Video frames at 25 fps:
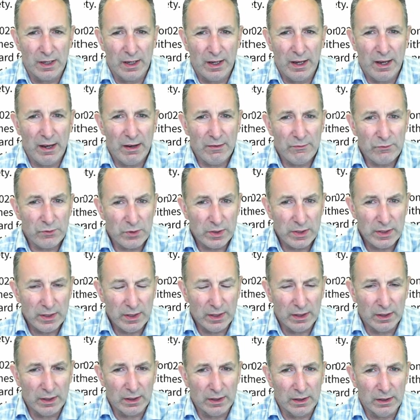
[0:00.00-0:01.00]
every
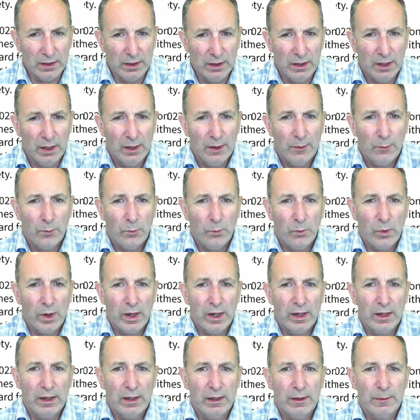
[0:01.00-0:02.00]
year
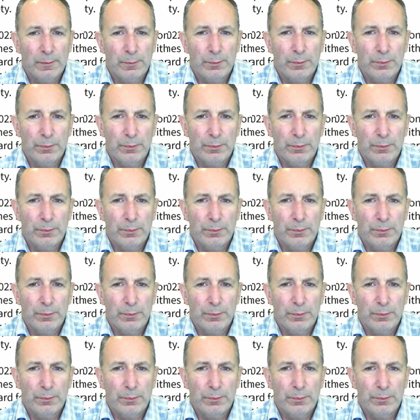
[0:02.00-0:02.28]
where